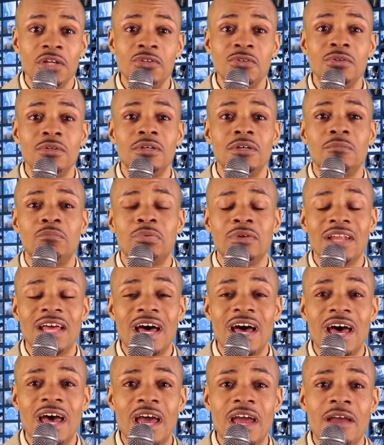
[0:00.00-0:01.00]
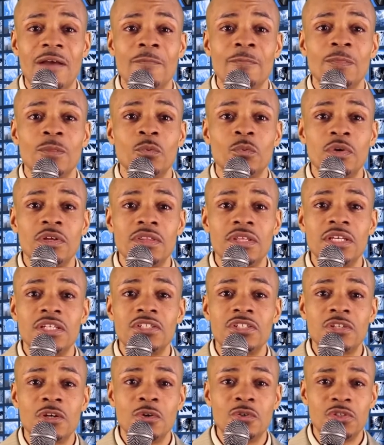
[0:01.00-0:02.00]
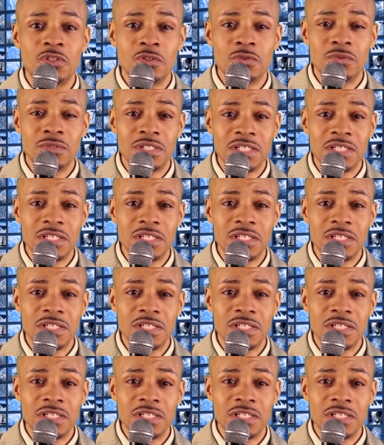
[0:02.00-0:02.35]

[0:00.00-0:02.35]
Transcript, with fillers: to comply with social